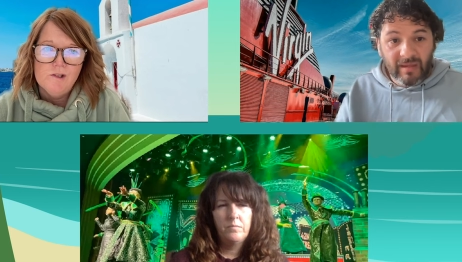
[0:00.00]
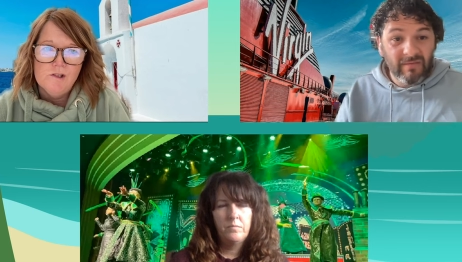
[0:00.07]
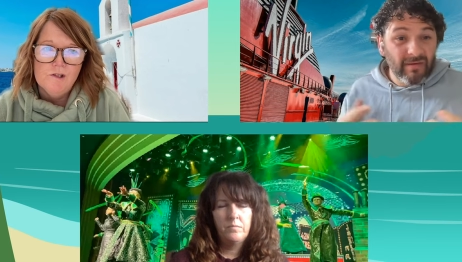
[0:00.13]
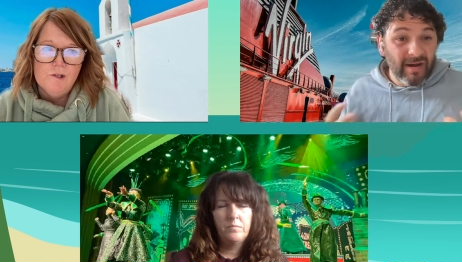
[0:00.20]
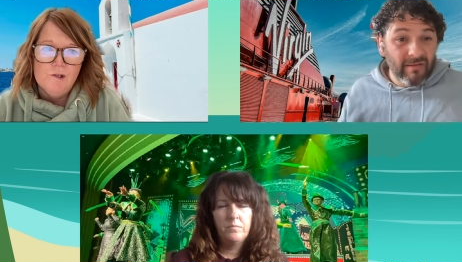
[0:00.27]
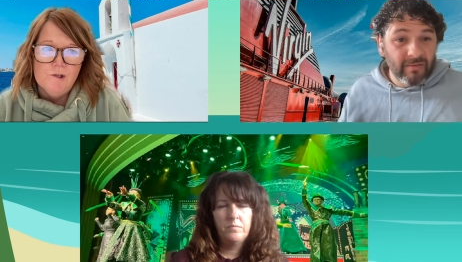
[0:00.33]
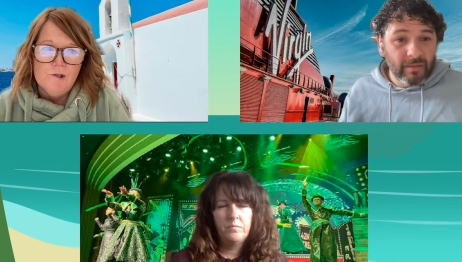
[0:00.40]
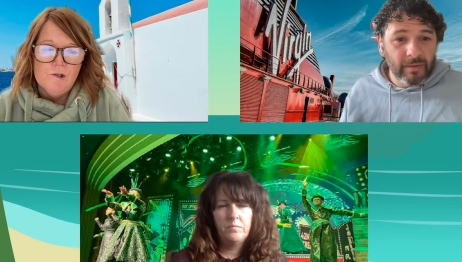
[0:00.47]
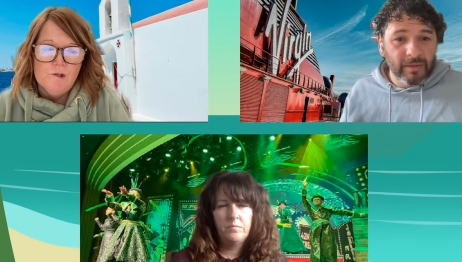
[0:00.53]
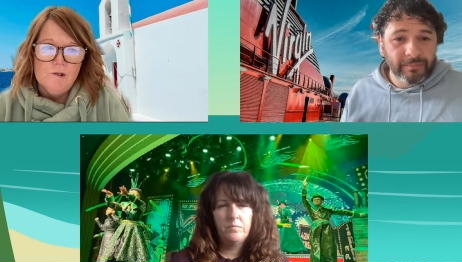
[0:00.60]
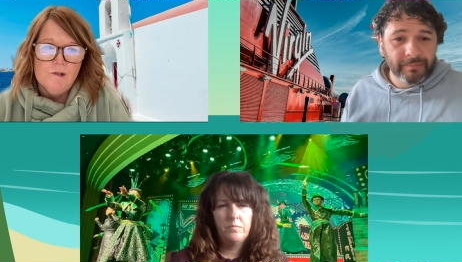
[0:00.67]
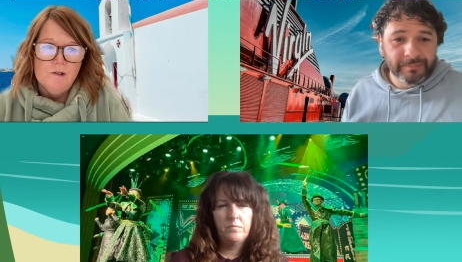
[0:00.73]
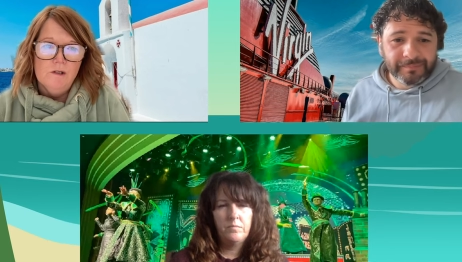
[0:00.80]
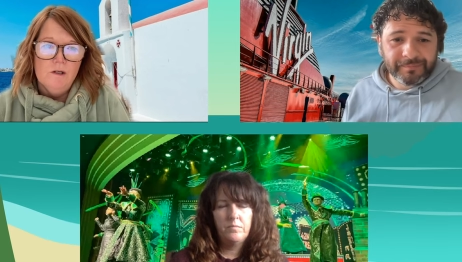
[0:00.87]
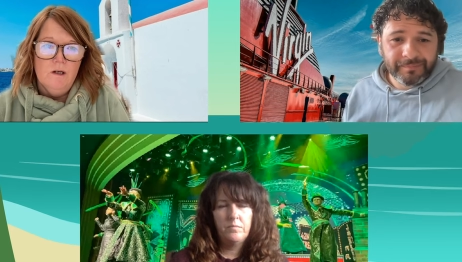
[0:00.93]
Speaker 1: something for
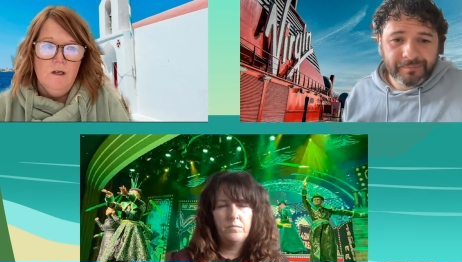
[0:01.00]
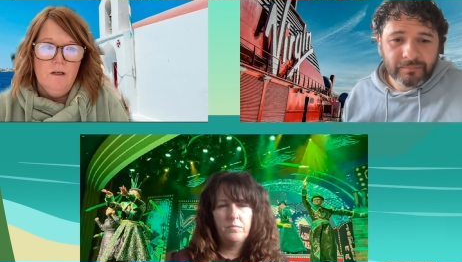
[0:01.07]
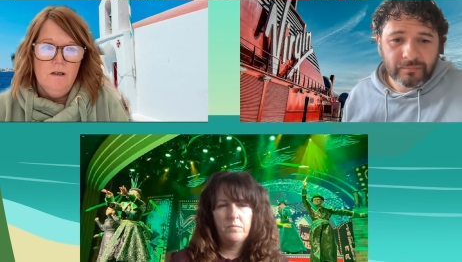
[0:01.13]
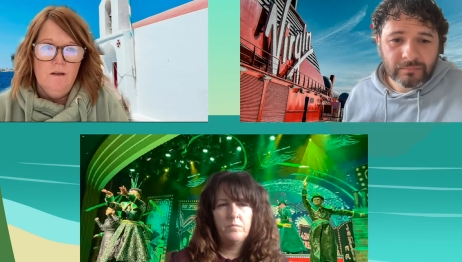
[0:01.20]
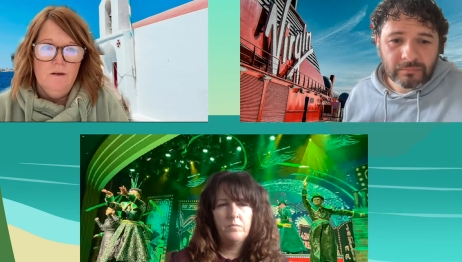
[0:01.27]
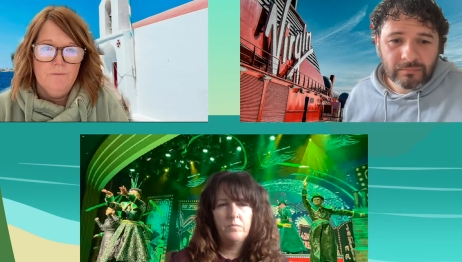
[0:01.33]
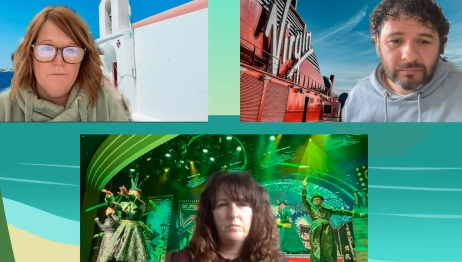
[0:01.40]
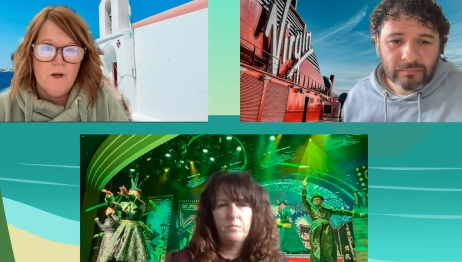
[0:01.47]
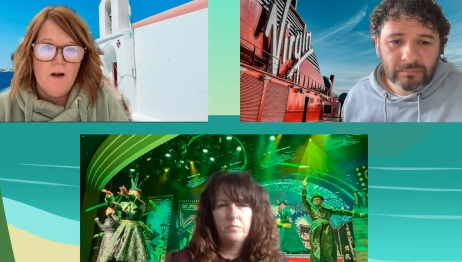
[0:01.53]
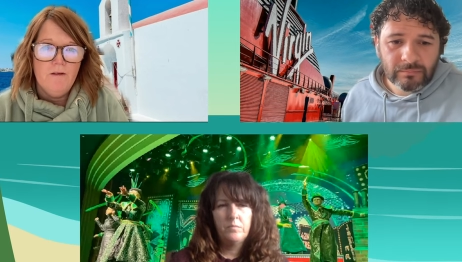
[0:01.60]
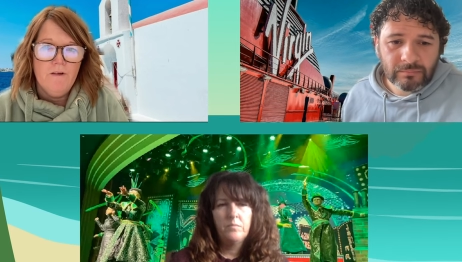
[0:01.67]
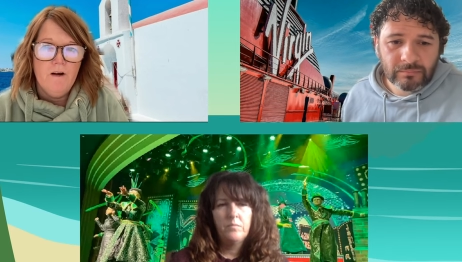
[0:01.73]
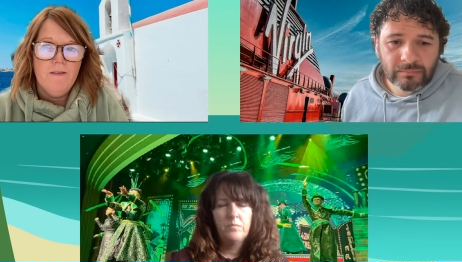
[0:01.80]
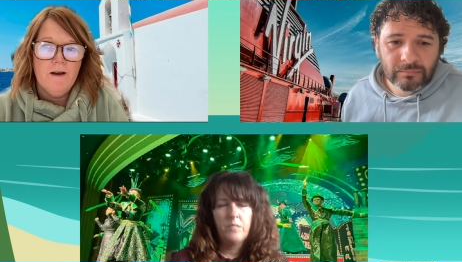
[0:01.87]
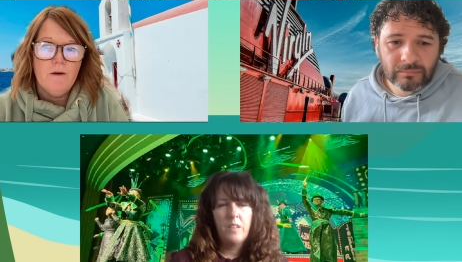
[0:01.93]
everyone.
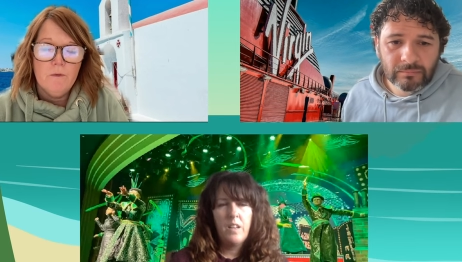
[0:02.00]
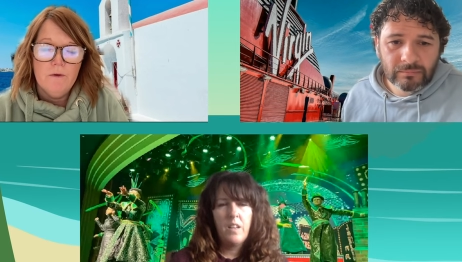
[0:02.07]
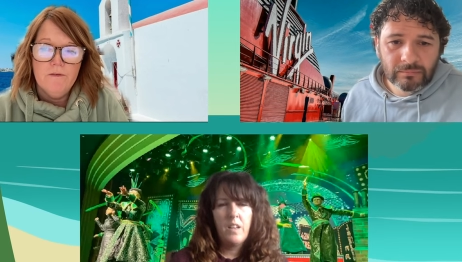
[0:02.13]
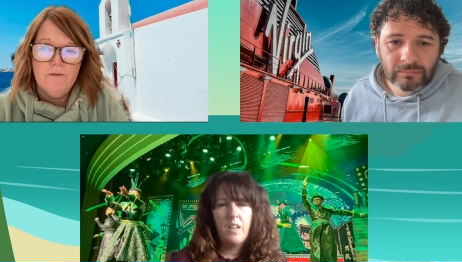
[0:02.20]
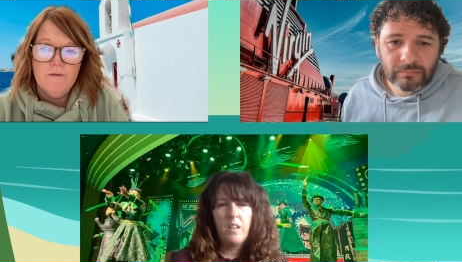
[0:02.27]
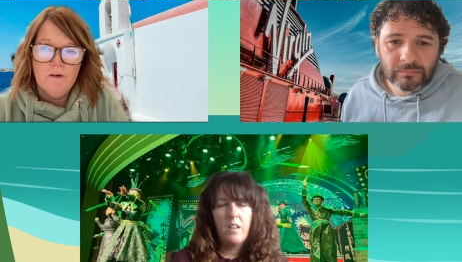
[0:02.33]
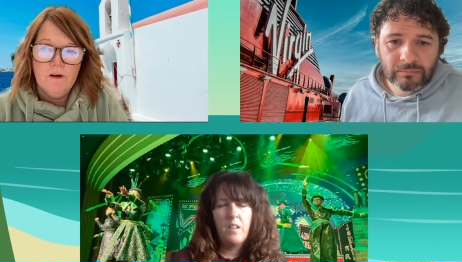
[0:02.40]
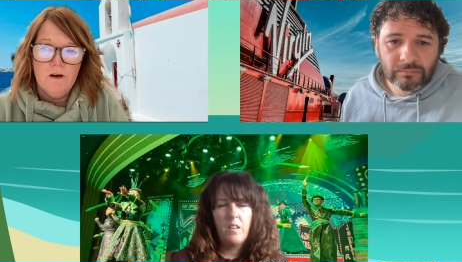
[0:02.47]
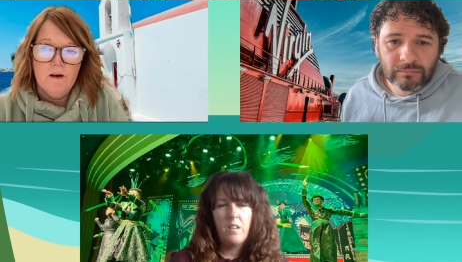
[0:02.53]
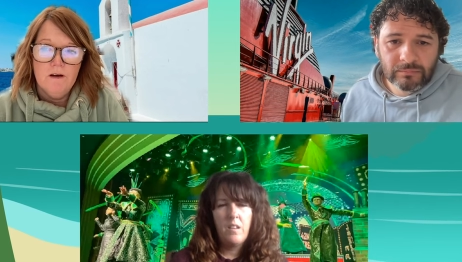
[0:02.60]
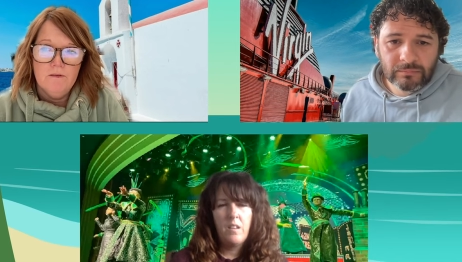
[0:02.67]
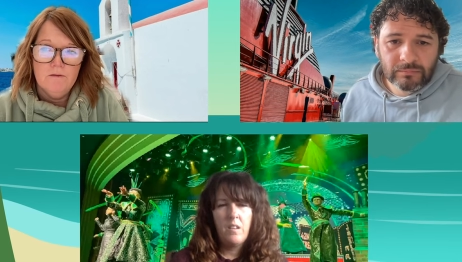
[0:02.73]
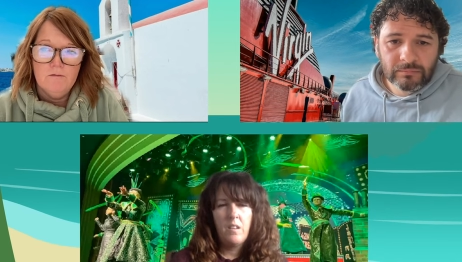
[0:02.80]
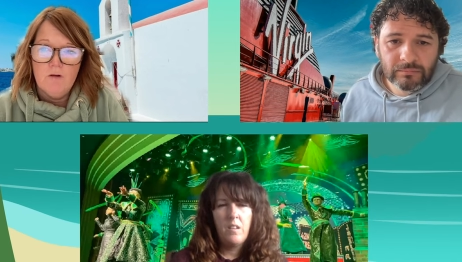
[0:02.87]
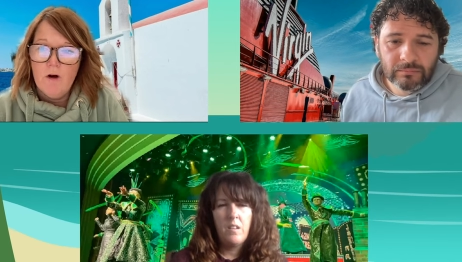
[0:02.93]
Speaker 2: I find that with
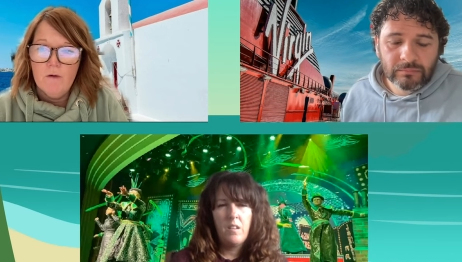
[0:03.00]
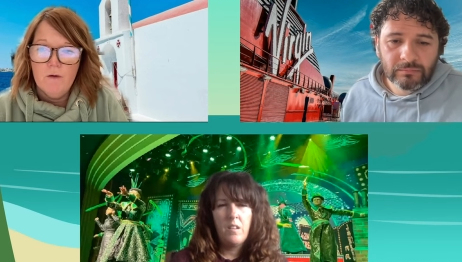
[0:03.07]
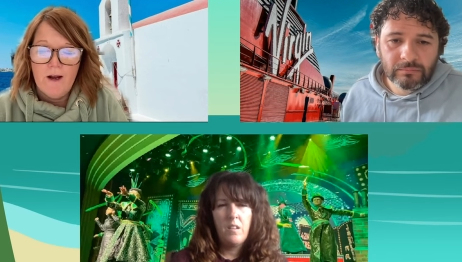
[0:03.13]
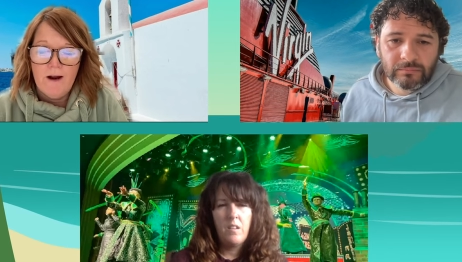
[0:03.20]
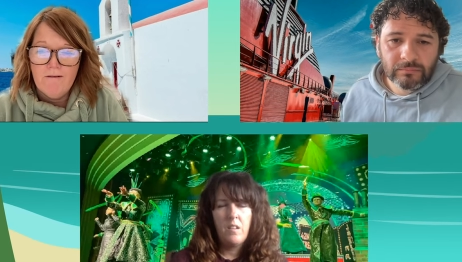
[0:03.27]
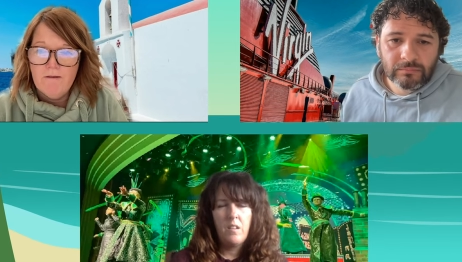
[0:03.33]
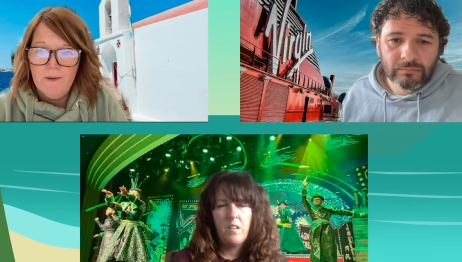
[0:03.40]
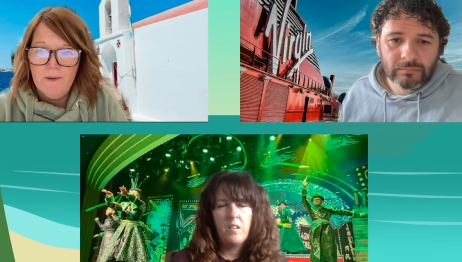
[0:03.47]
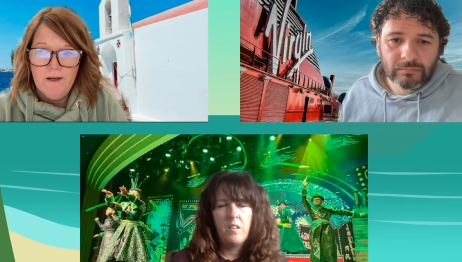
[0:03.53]
uh, Royal